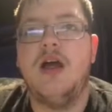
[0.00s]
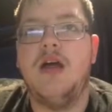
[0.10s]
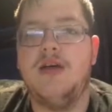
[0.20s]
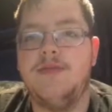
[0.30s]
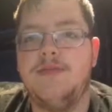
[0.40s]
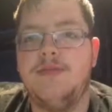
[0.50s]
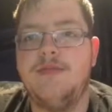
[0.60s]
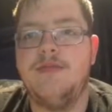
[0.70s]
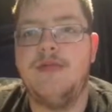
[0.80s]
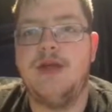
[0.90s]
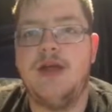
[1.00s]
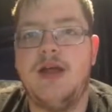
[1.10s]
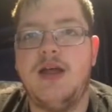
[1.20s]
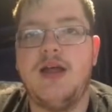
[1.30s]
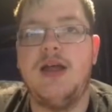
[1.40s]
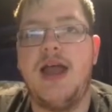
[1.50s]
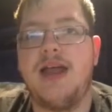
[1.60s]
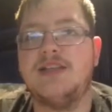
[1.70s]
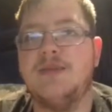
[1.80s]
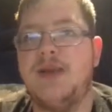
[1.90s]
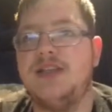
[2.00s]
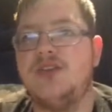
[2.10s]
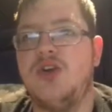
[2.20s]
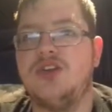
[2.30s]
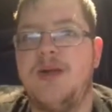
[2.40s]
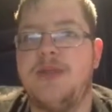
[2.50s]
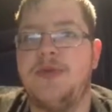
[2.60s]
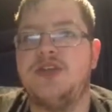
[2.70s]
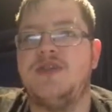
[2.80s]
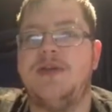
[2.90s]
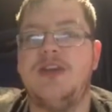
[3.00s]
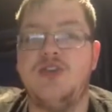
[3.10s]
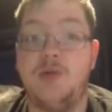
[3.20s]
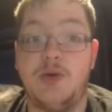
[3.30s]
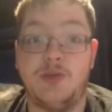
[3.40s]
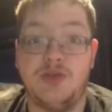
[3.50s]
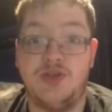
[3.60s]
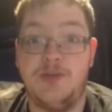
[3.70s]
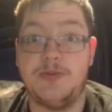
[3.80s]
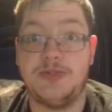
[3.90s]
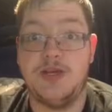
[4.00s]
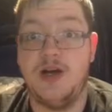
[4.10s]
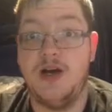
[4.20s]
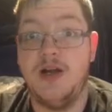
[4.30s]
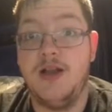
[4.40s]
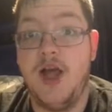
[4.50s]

um, Alexa Bliss talks about the pressure of being a WWE superstar.